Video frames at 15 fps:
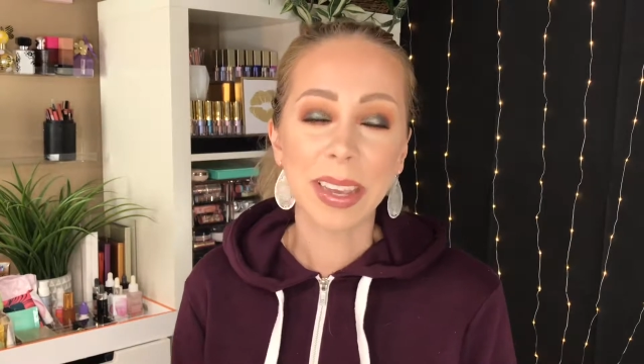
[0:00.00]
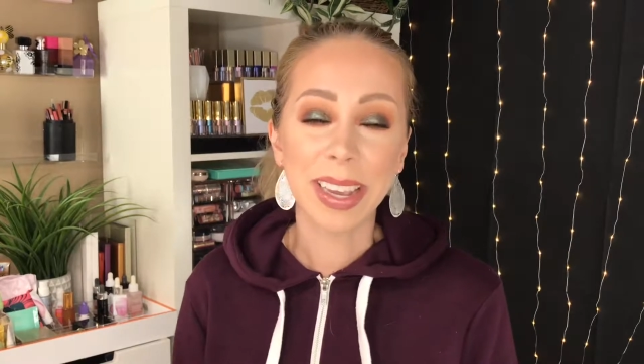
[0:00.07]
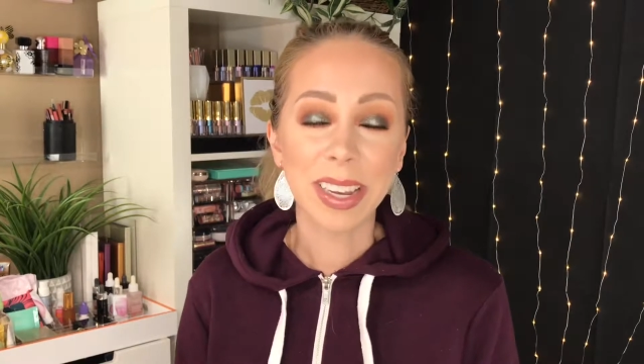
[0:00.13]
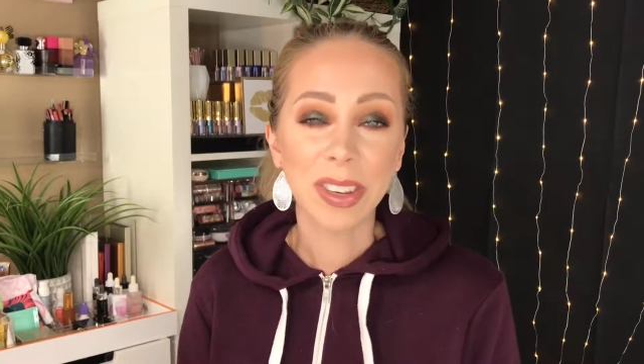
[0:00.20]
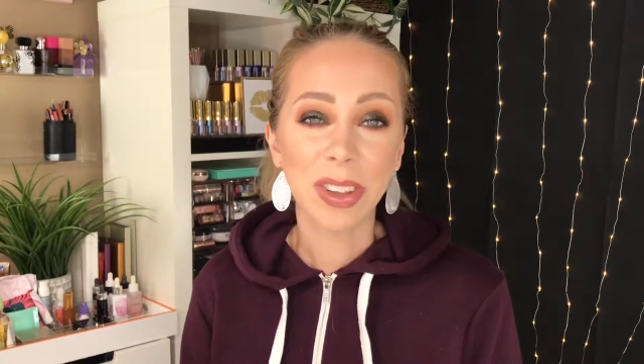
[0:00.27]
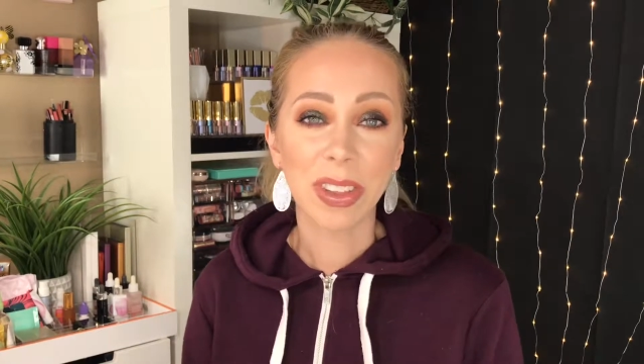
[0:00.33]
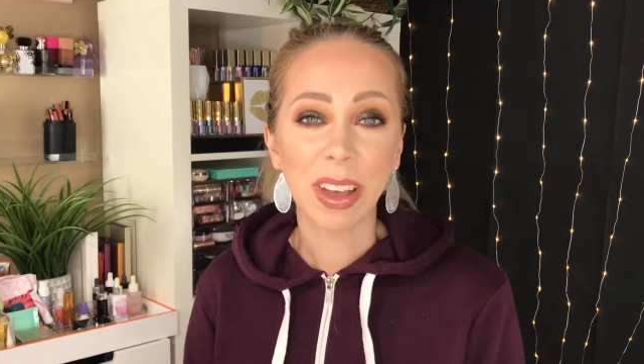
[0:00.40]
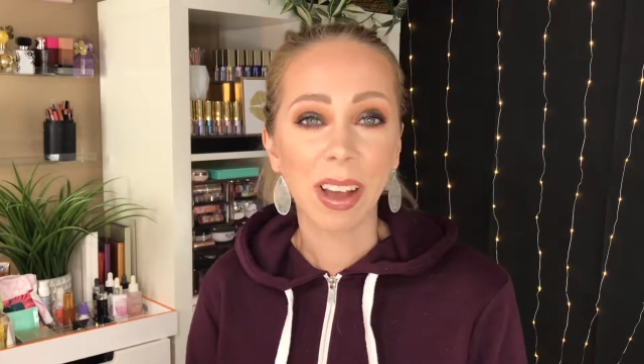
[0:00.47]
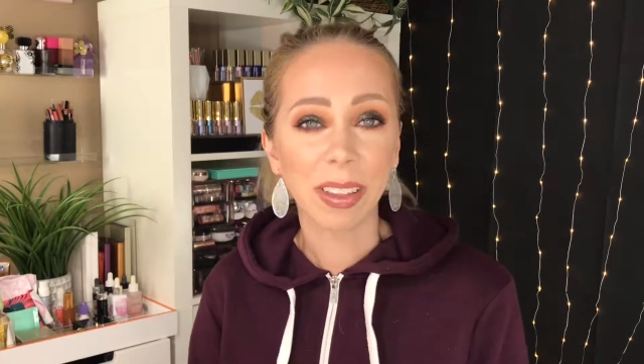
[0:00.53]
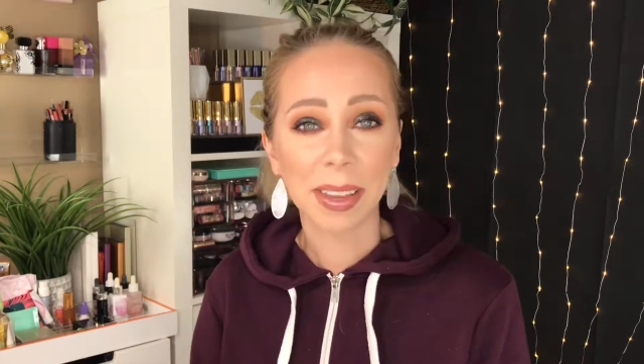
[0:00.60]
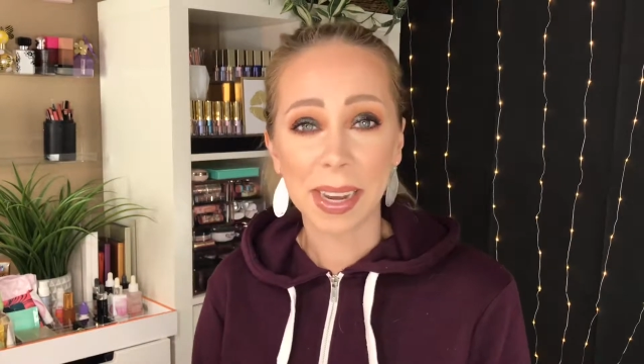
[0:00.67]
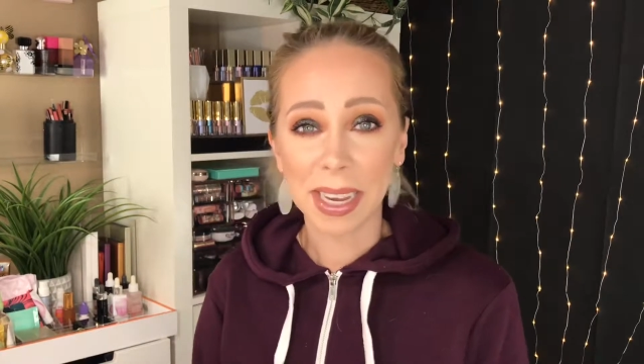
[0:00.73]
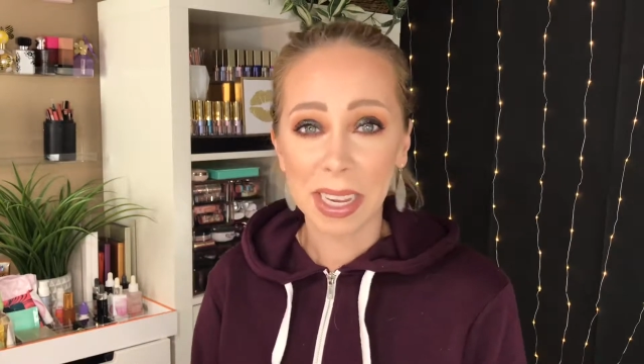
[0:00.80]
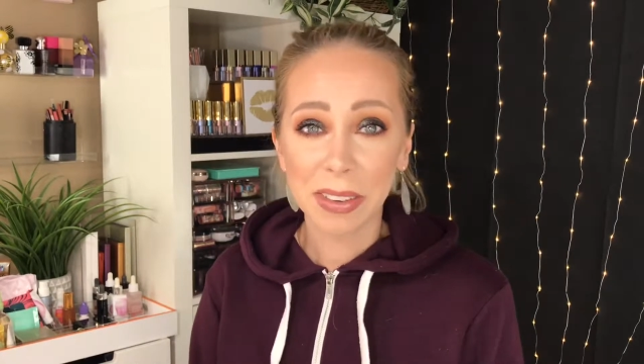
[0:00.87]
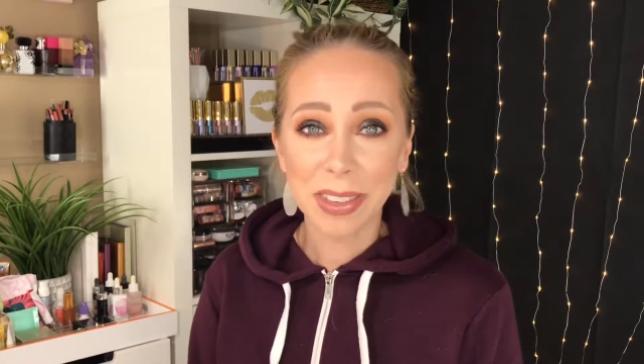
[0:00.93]
into the holiday
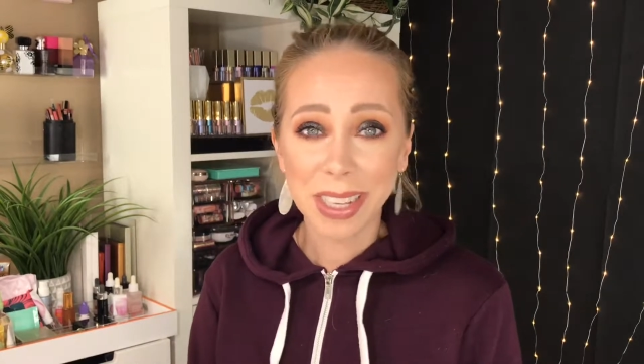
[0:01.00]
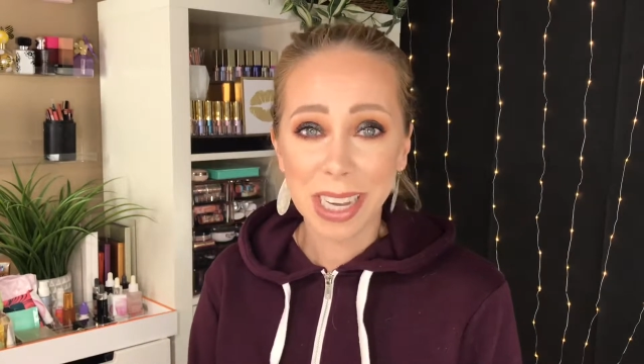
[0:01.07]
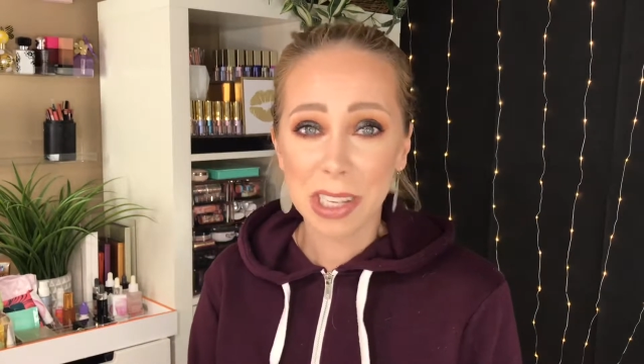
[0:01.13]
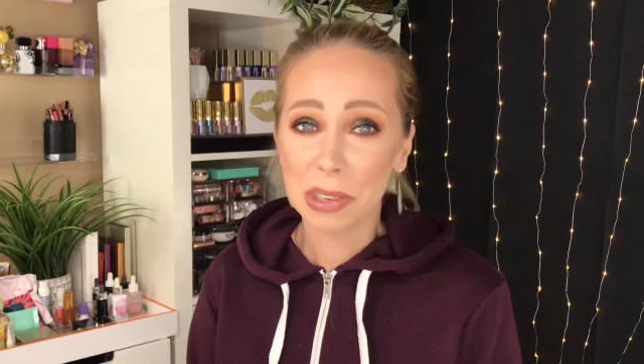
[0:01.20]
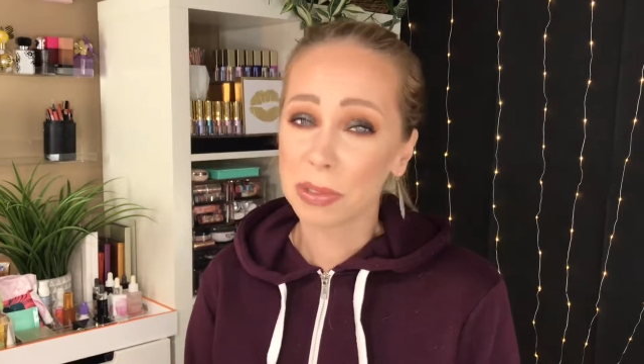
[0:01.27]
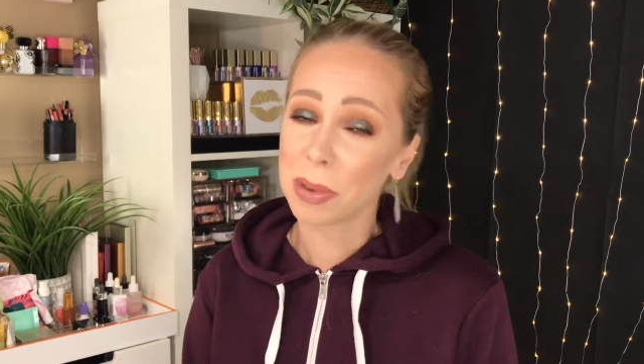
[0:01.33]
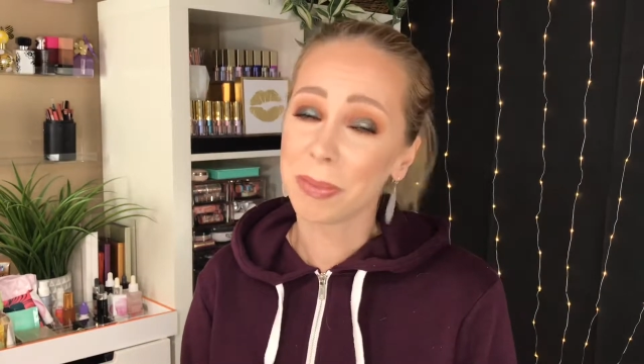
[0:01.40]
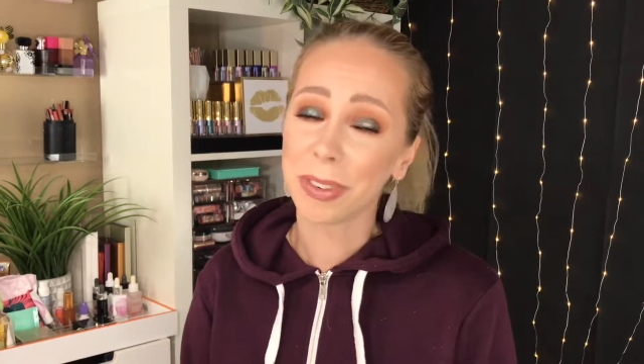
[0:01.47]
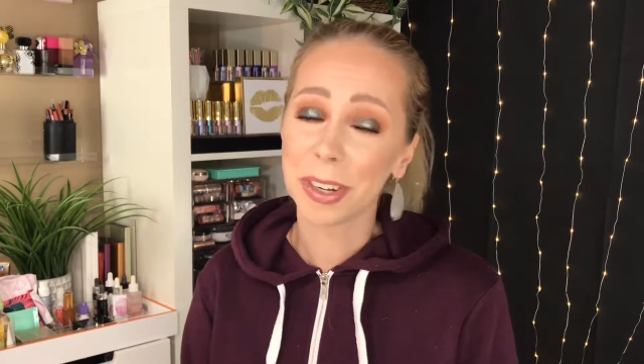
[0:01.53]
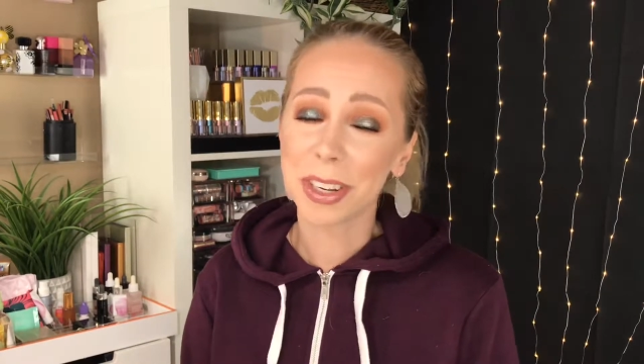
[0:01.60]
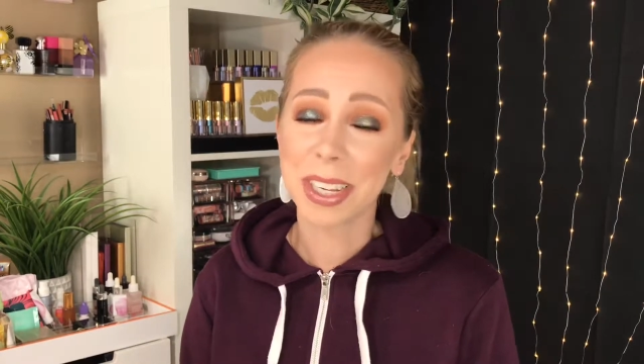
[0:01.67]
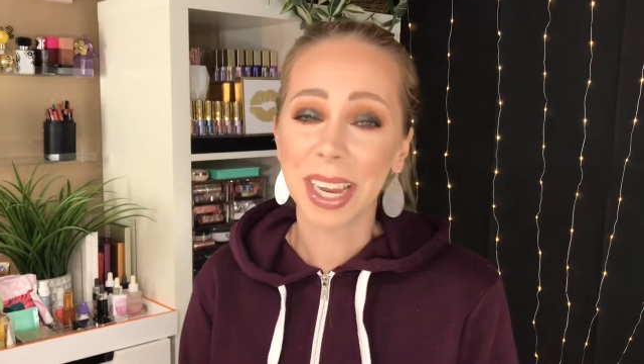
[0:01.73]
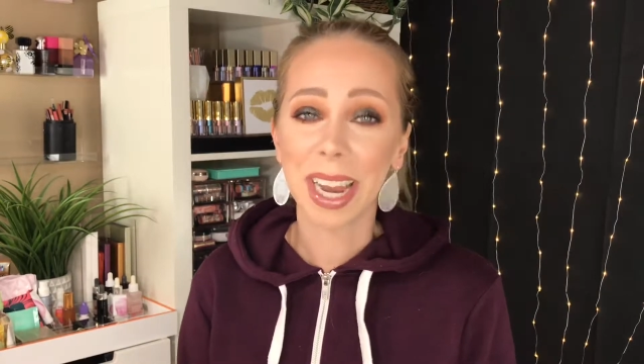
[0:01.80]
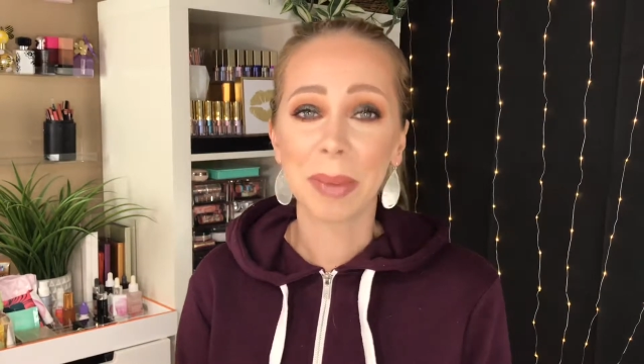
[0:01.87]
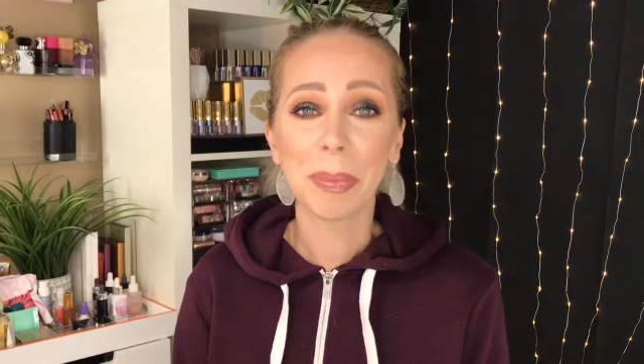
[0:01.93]
gift sets from First
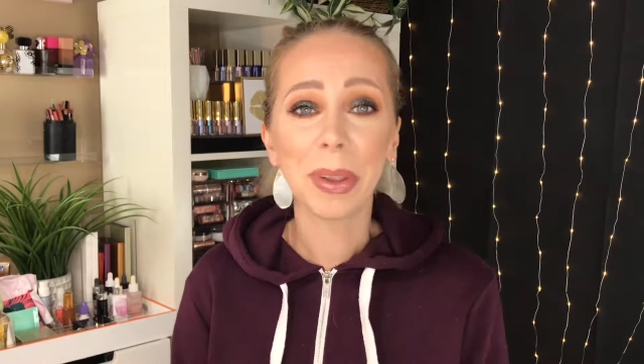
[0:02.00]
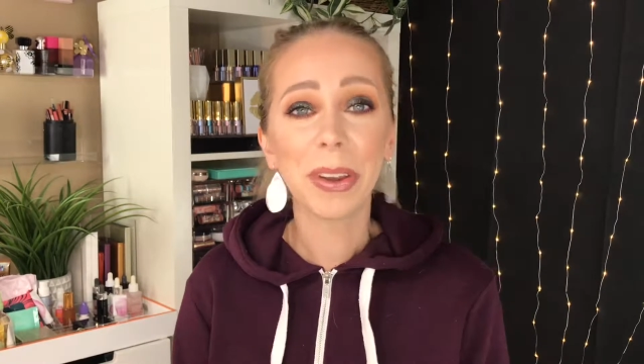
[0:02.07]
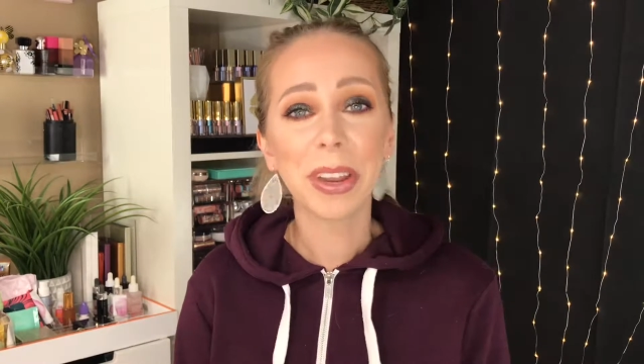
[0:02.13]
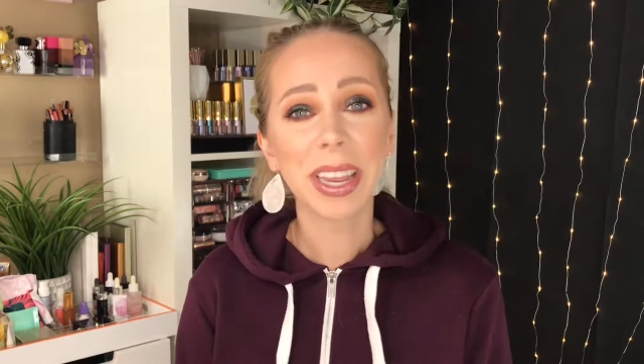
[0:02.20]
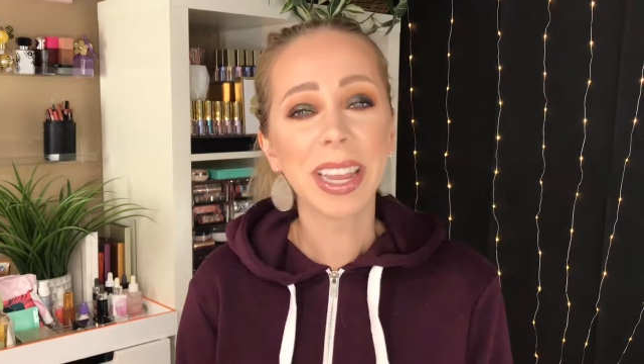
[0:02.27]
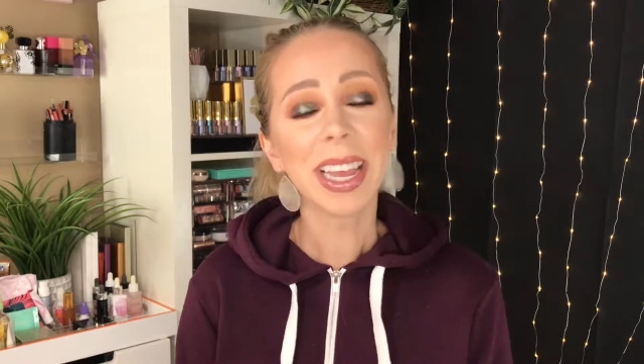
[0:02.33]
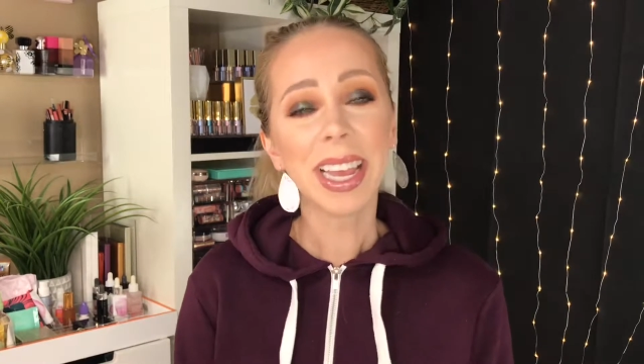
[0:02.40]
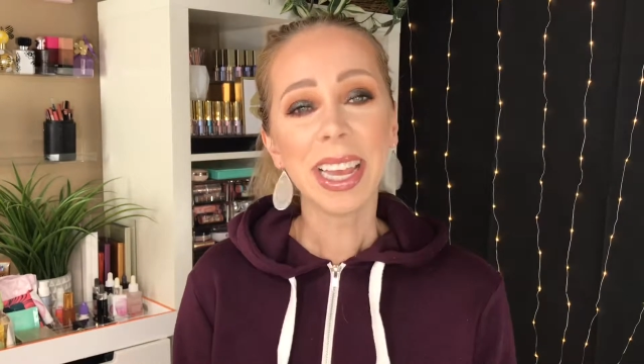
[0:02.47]
Aid Beauty.